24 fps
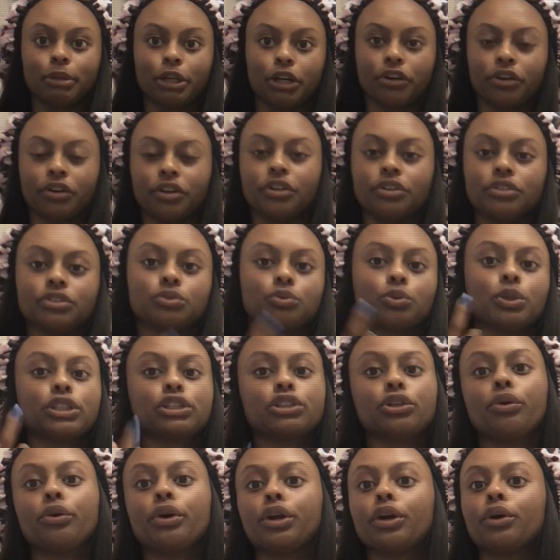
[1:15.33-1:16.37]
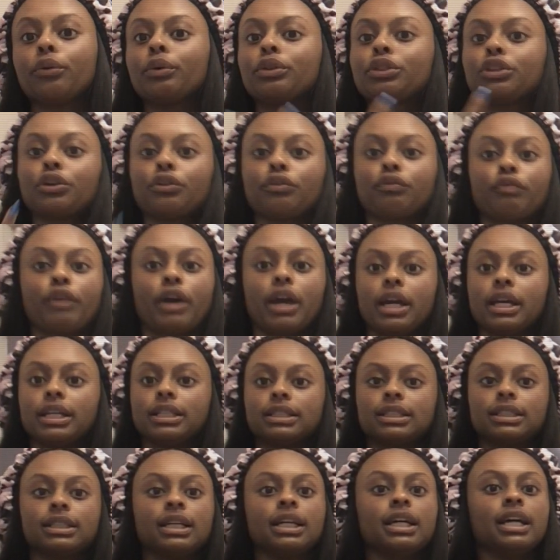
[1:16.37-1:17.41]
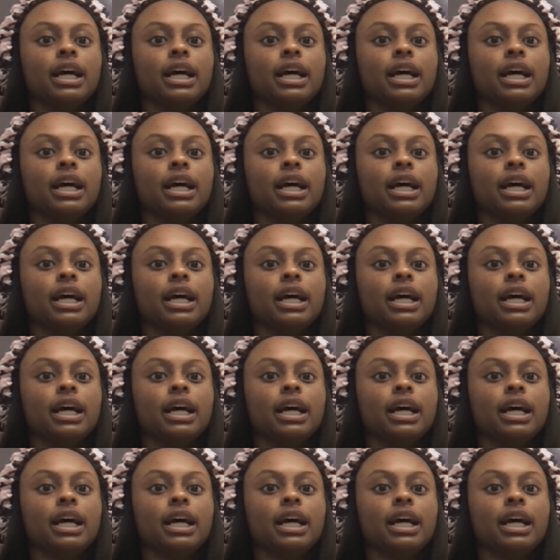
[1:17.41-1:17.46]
areas, what's going on with your face,